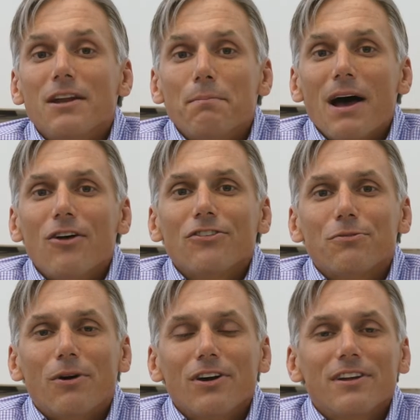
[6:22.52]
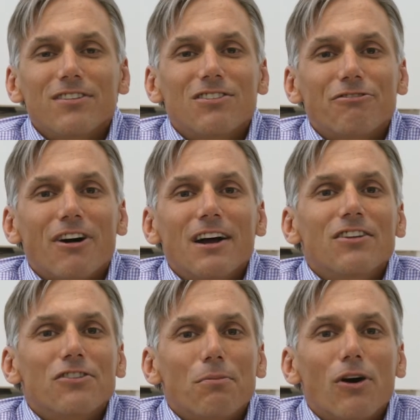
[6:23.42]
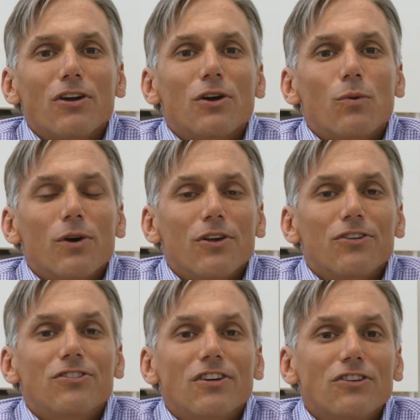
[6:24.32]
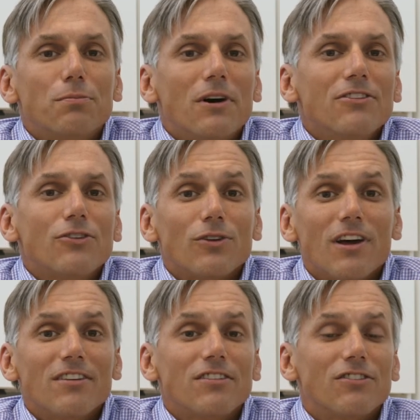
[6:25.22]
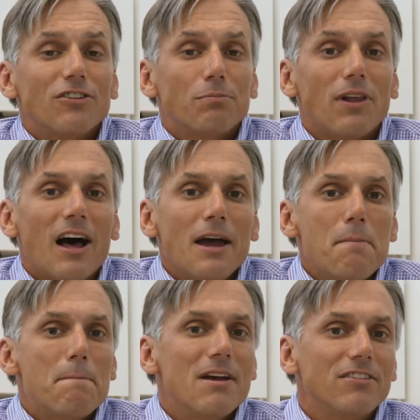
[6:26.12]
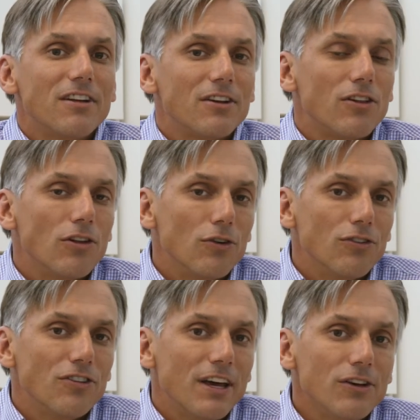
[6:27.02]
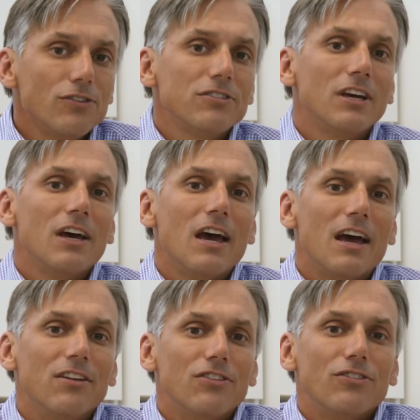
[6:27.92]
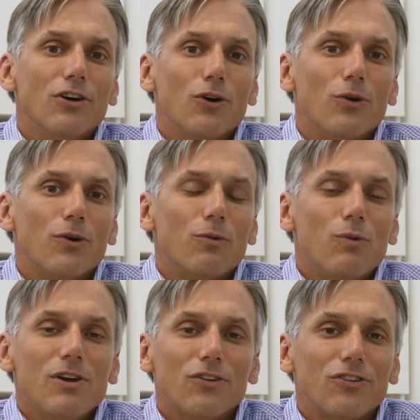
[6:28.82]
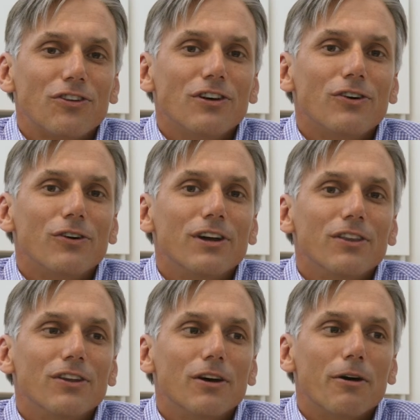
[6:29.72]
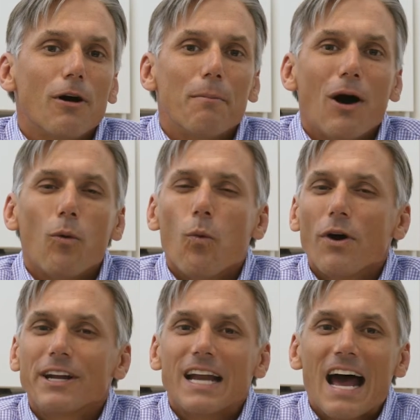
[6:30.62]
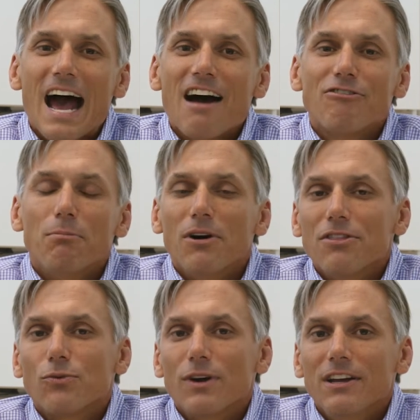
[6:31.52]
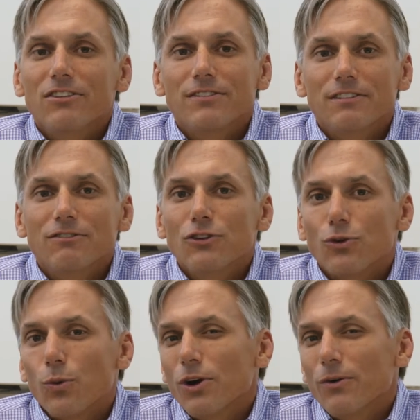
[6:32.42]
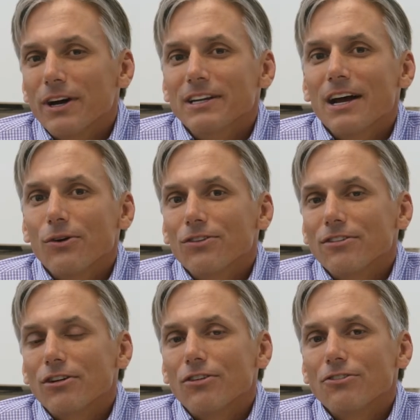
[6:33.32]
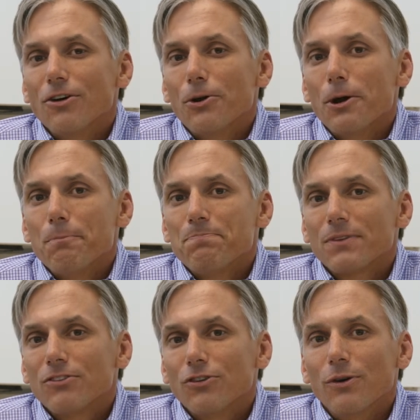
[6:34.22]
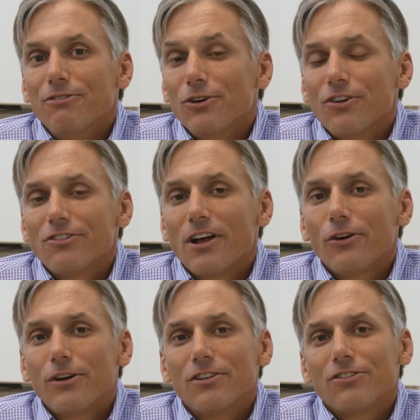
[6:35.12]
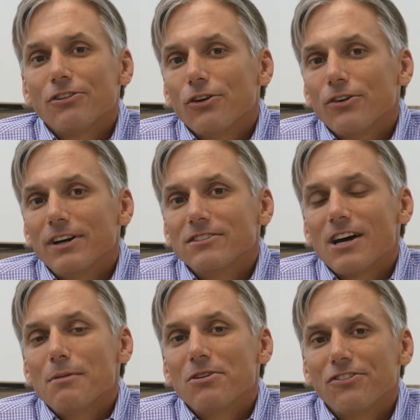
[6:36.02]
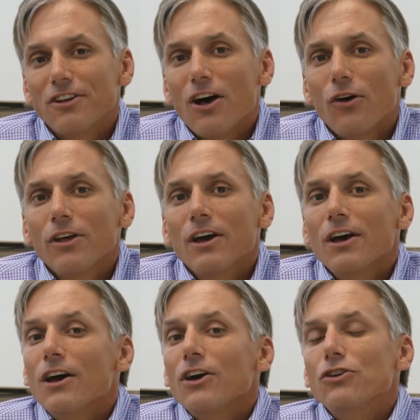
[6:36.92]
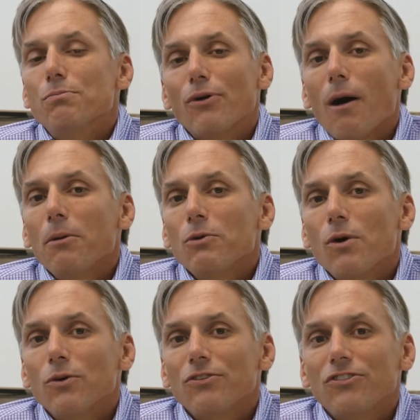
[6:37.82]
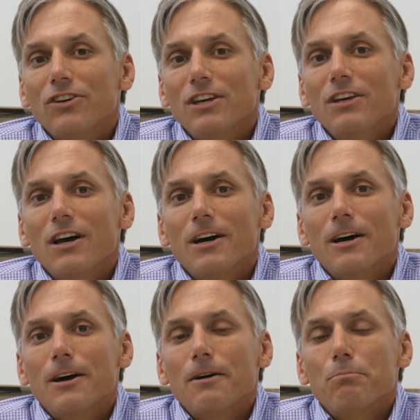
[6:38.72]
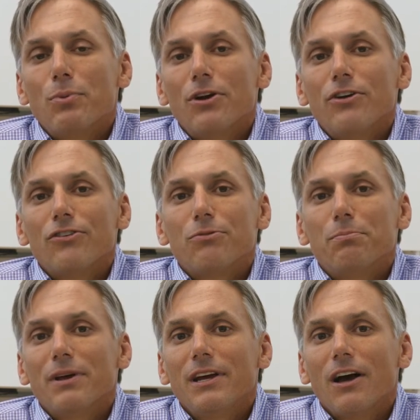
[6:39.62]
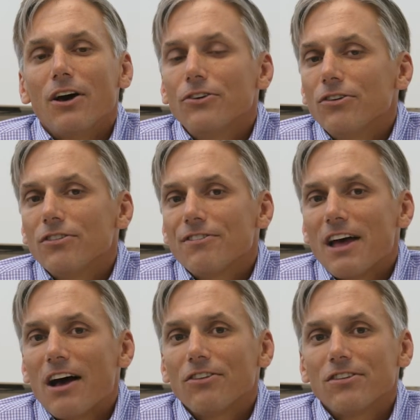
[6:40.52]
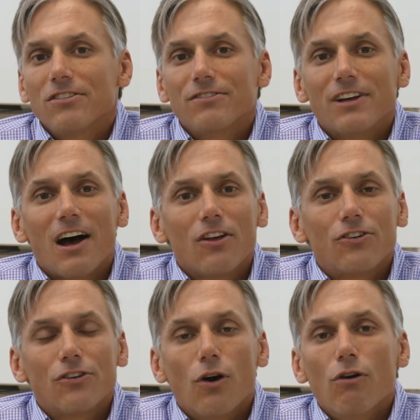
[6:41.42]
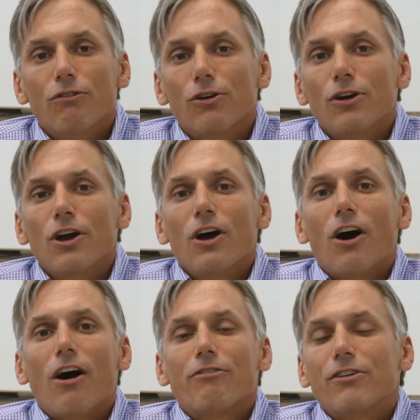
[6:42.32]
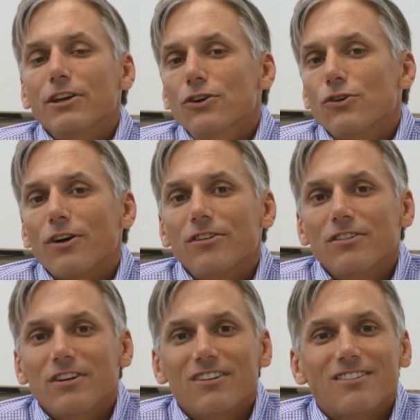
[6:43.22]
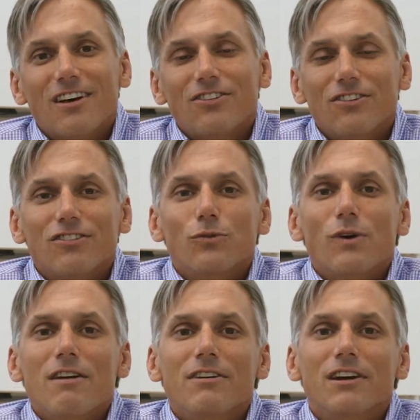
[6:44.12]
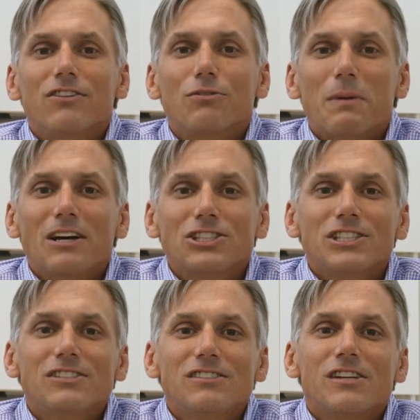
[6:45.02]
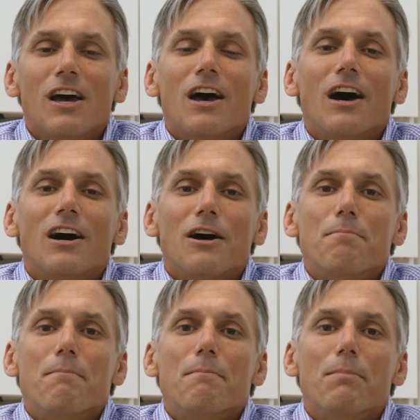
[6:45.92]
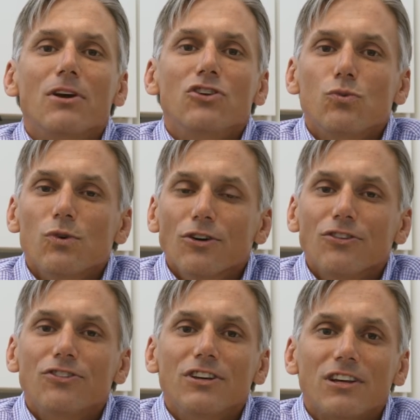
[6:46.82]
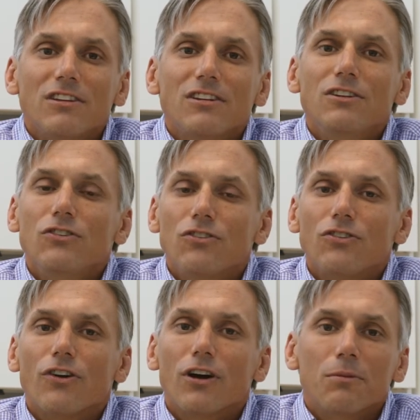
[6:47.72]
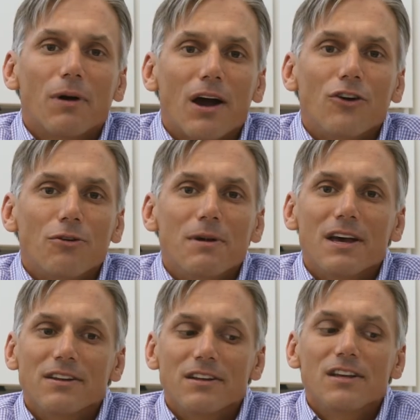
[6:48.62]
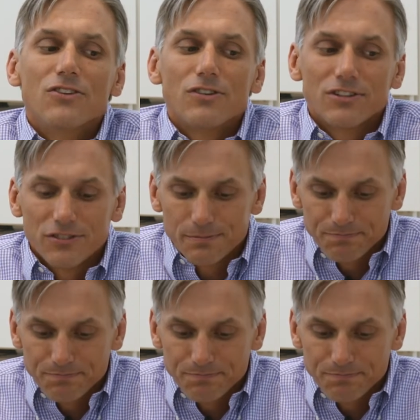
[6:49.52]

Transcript: that a balanced market is defined as a market where there's 6 months or less of supply based on closed sales. And so we are still in the about 1.5 month range of inventory right now in Sarasota. So if you're a seller, it's still a great time to sell. You probably won't see bidders bidding hundreds of thousands of dollars over, offering you crazy concessions and waiving inspections, but you will see continued strong buyer demand and interest.